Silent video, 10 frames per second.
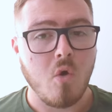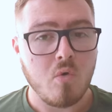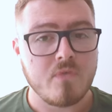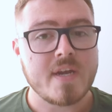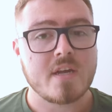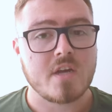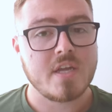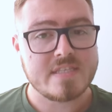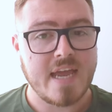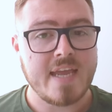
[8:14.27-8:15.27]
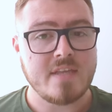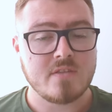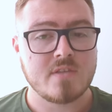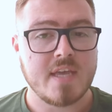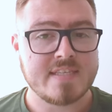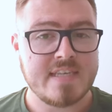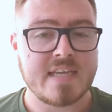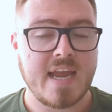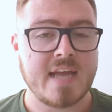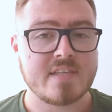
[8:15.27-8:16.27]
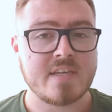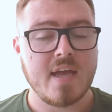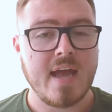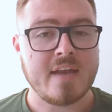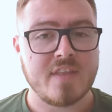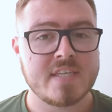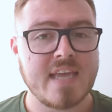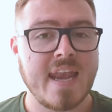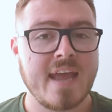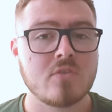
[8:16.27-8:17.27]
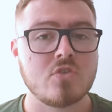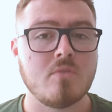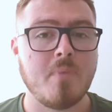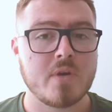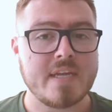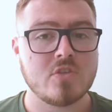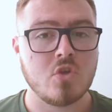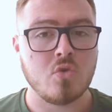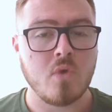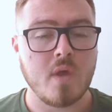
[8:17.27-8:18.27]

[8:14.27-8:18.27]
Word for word: all vinegar contains acetic acid. And this allows your body to